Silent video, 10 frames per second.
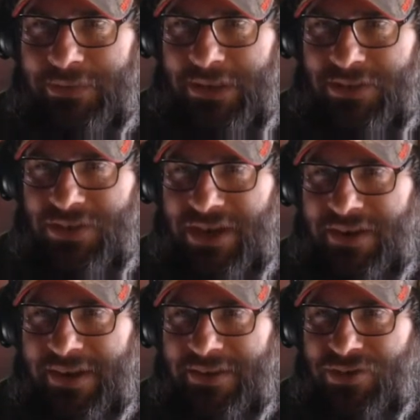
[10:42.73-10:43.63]
Let's
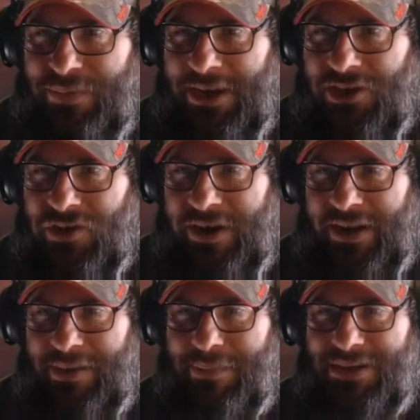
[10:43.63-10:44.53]
see, just making sure I
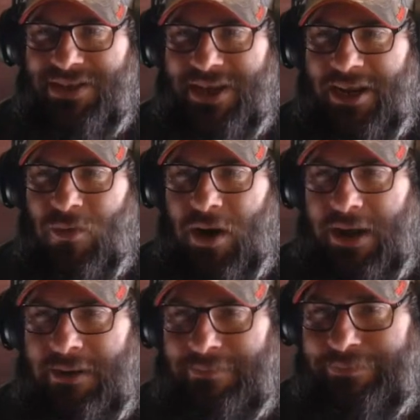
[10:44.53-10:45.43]
didn't miss anyone.